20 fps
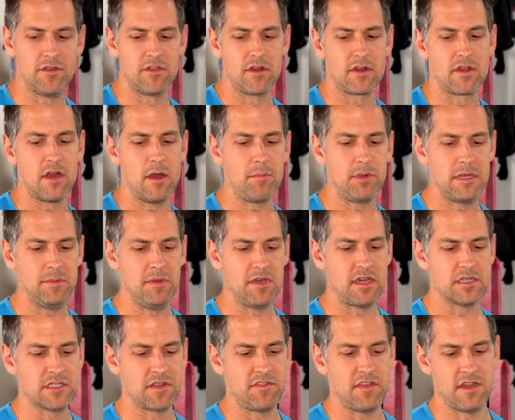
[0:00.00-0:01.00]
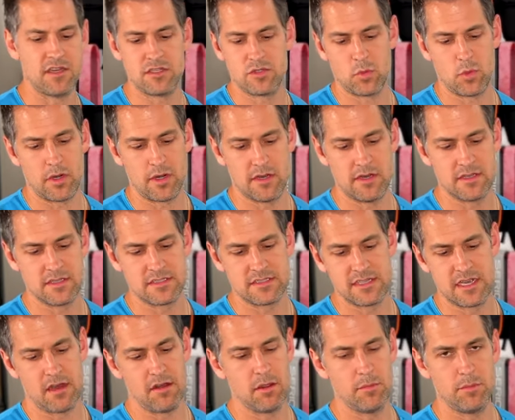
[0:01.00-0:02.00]
of their company, because if they just wanted to
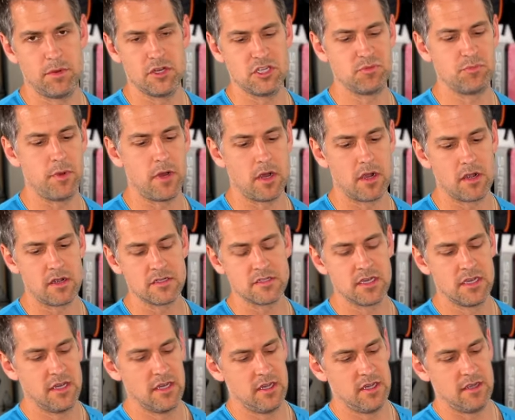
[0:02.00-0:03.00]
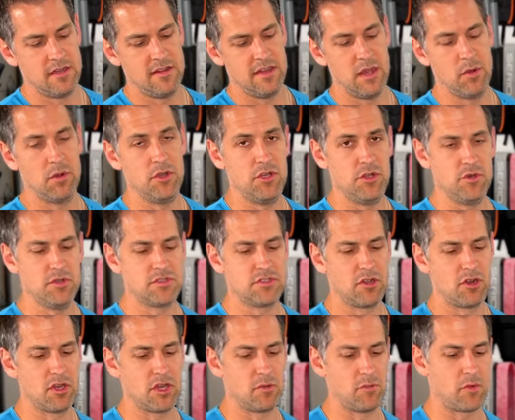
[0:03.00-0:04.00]
sell and push bars, they would do
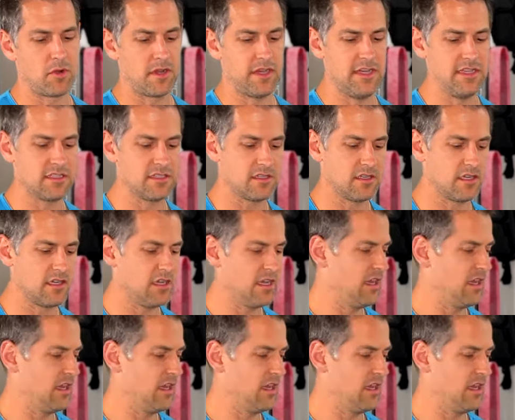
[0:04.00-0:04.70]
so a little more easily.